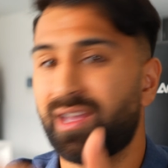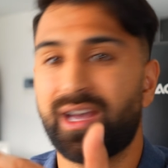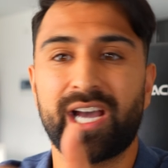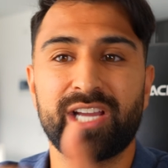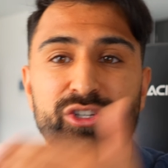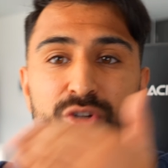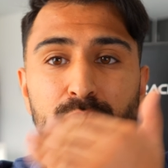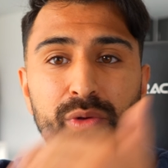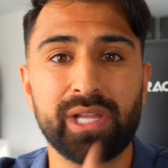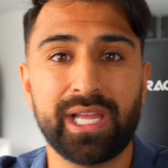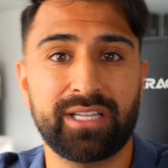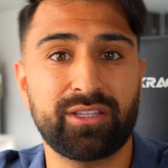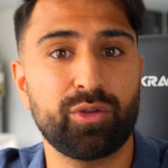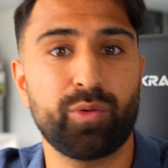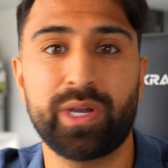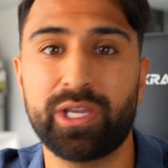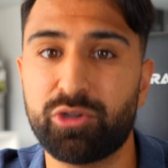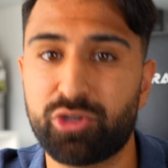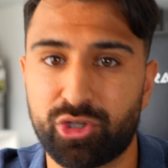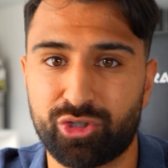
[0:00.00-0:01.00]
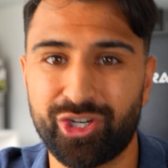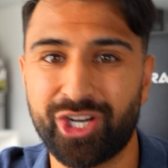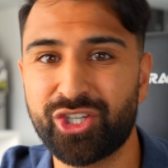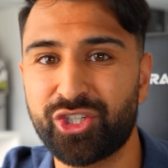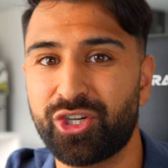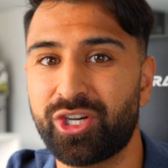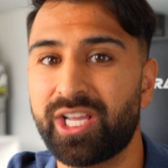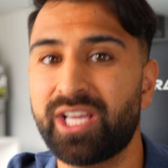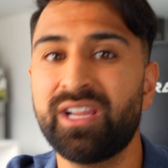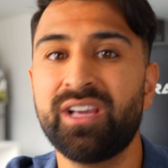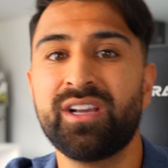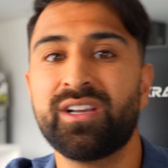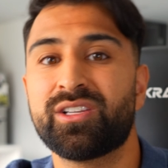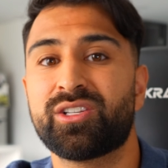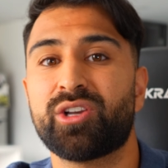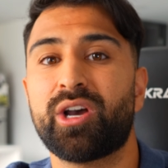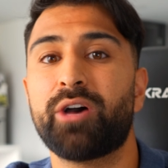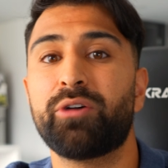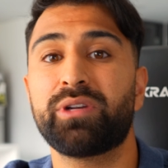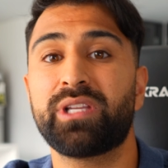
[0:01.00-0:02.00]
I don't like the way you structured it,
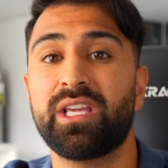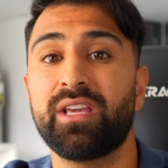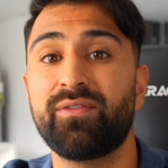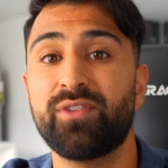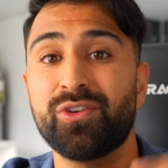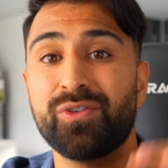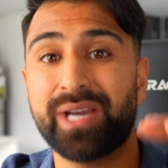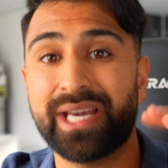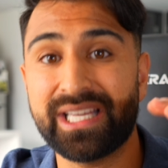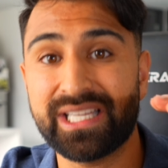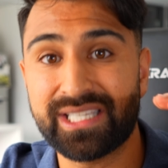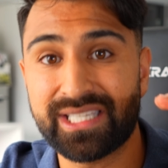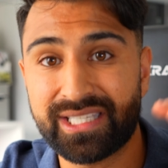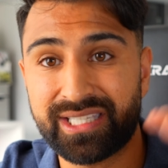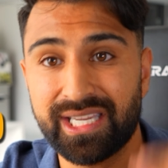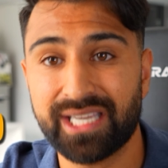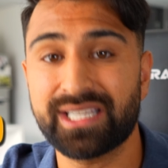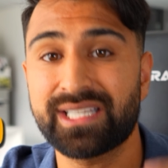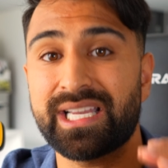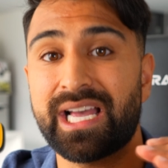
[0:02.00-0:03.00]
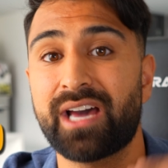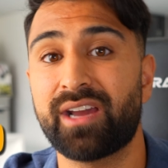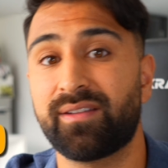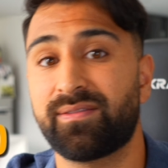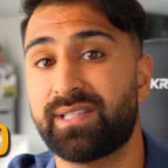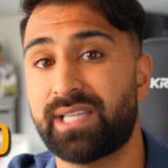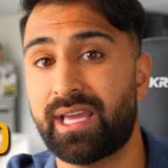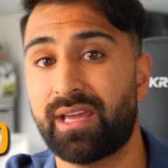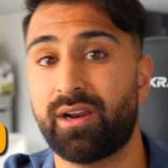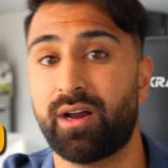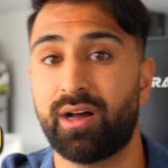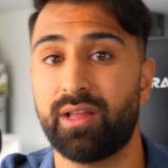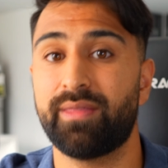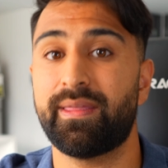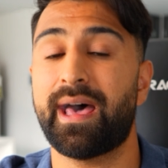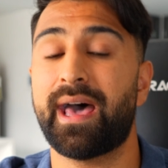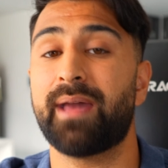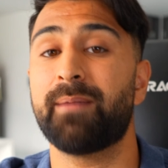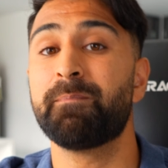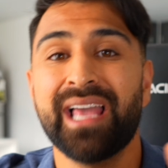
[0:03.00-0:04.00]
so I would give you a 6 out of 10 on
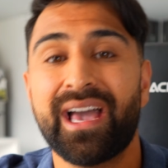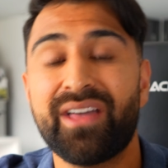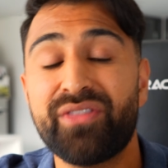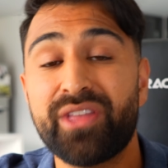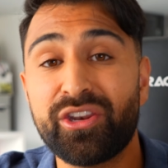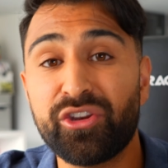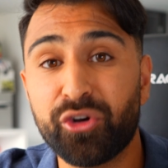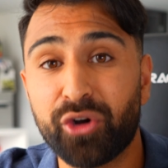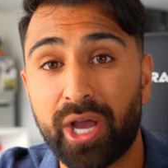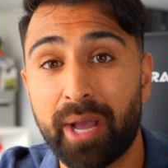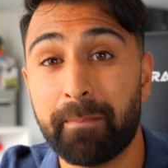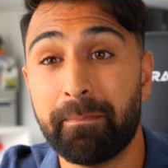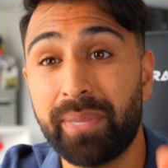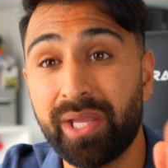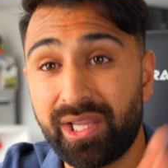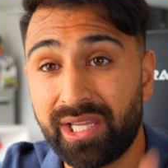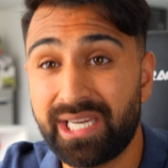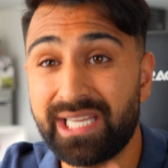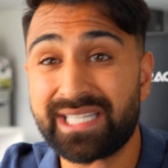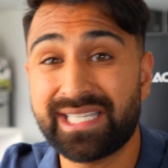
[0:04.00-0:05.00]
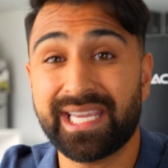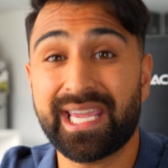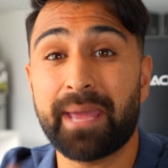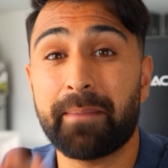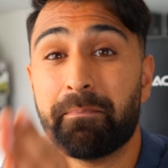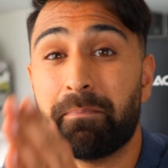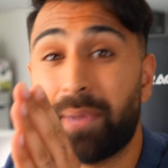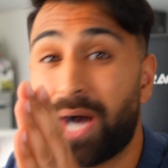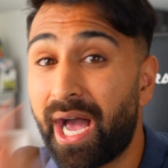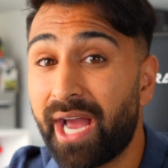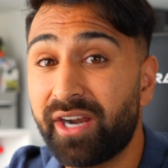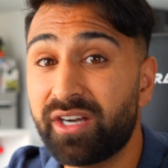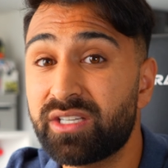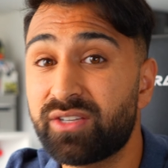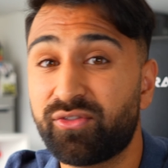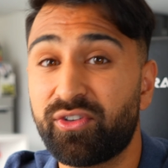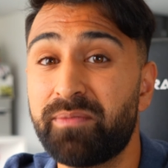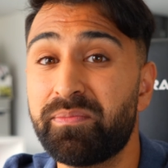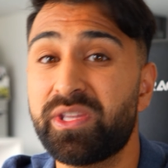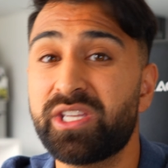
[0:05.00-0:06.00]
that. And then your ability to get buyers
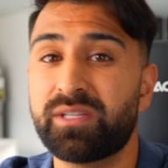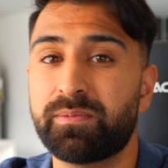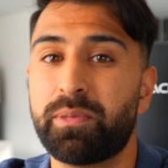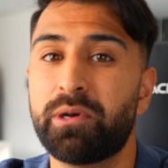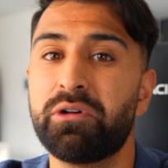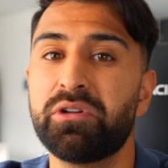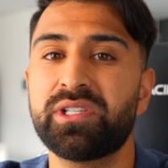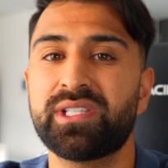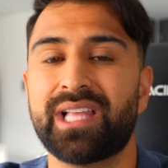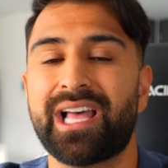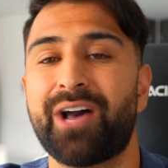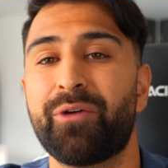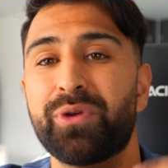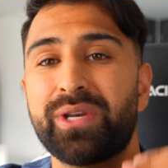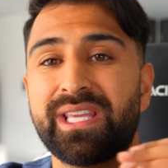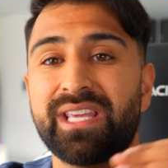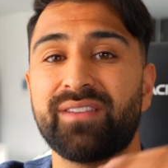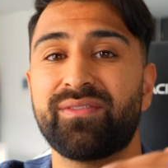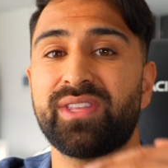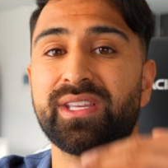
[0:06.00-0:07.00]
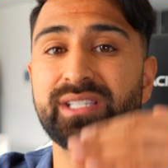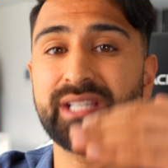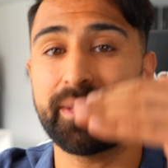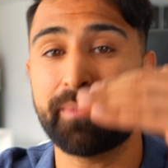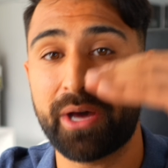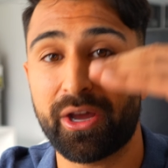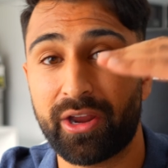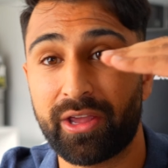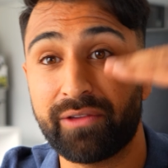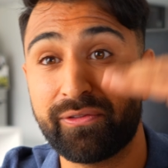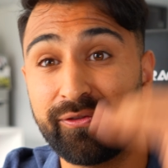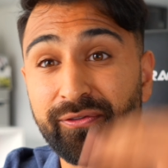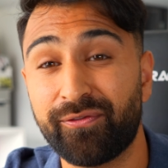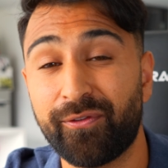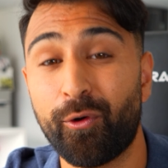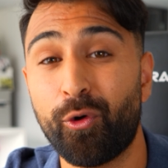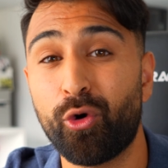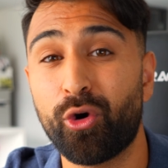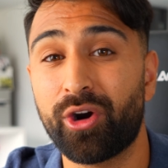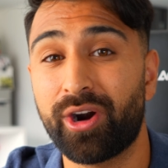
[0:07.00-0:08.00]
from this post, I would give this about a
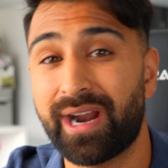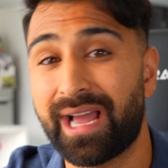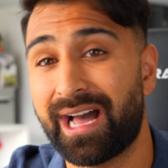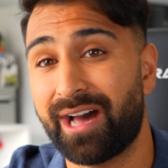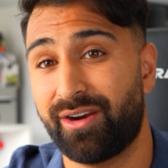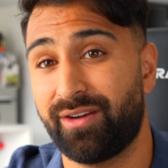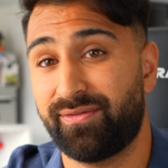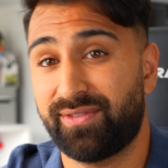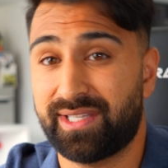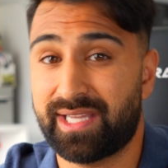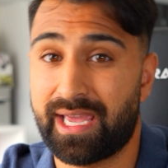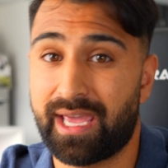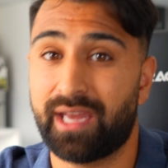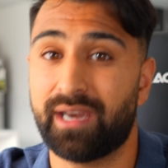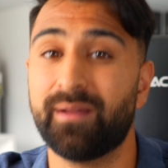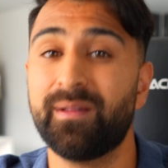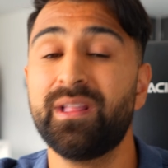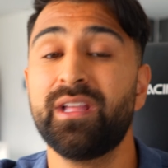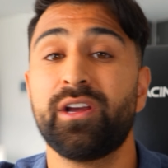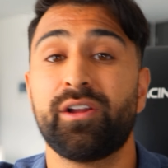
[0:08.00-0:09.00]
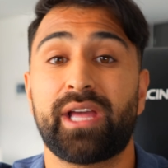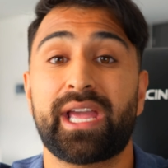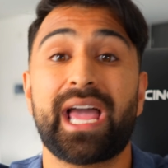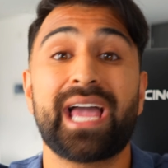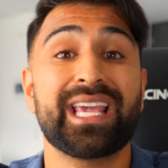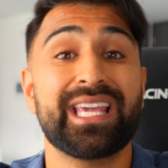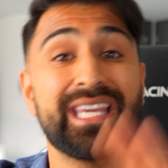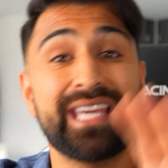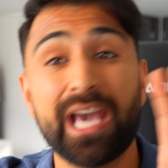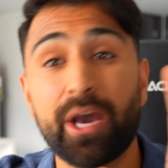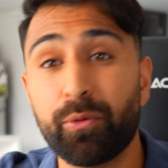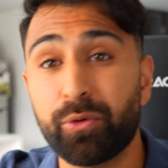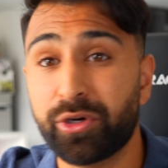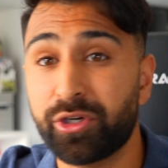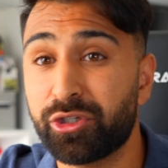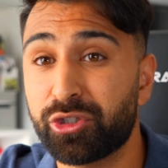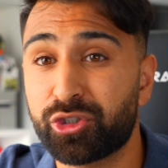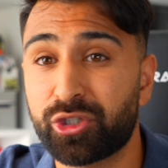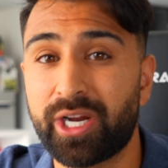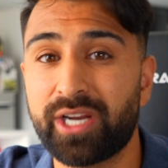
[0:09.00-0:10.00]
4 out of 10. Like, I get what
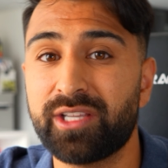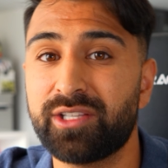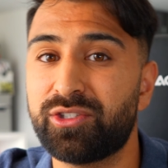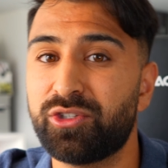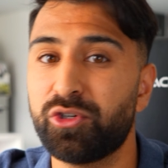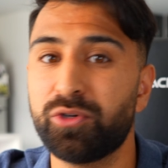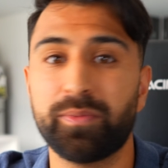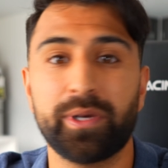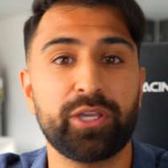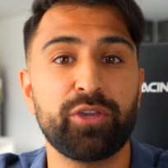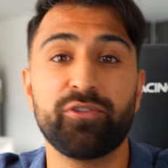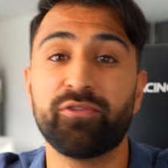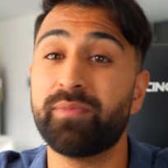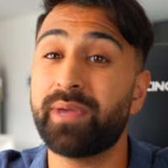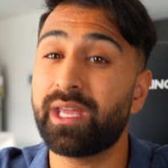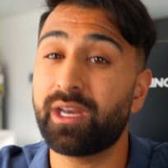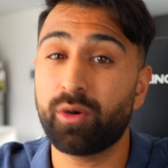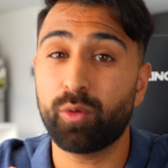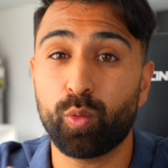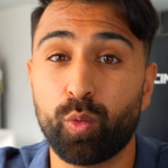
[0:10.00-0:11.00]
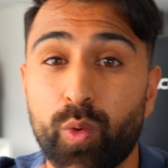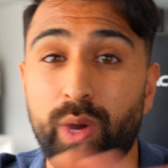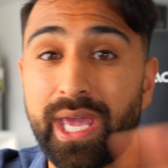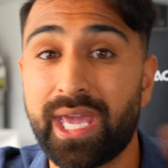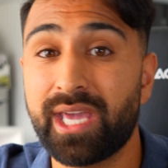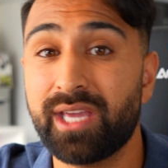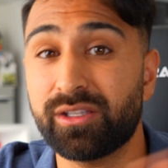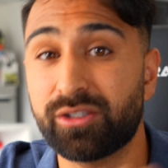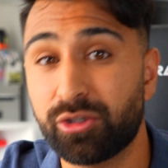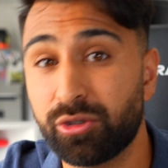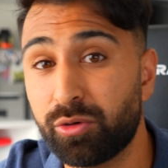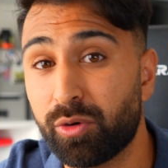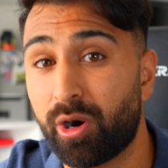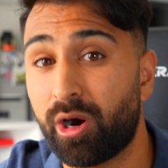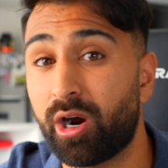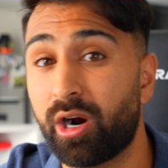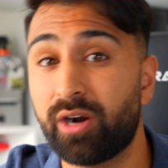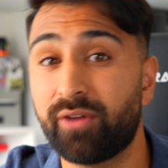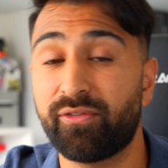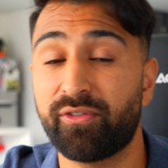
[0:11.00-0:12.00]
you're trying to do, but you've made it way too
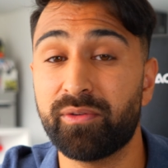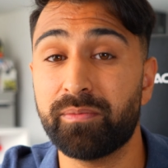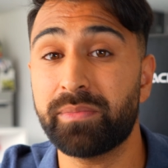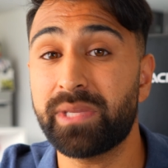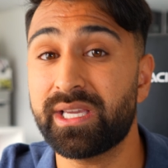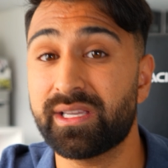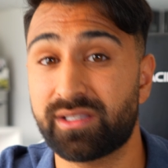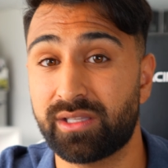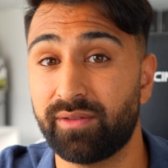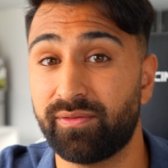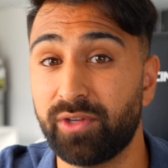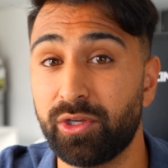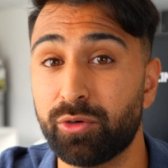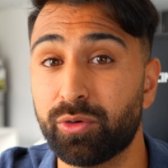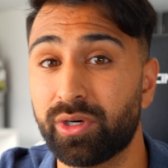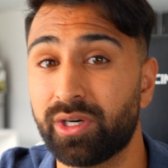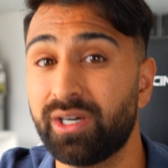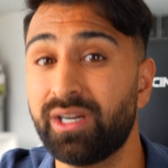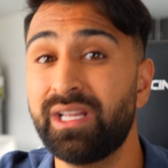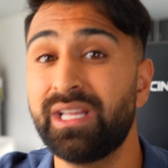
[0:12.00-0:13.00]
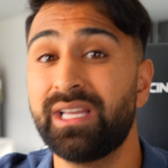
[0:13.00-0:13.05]
hard for me as the viewer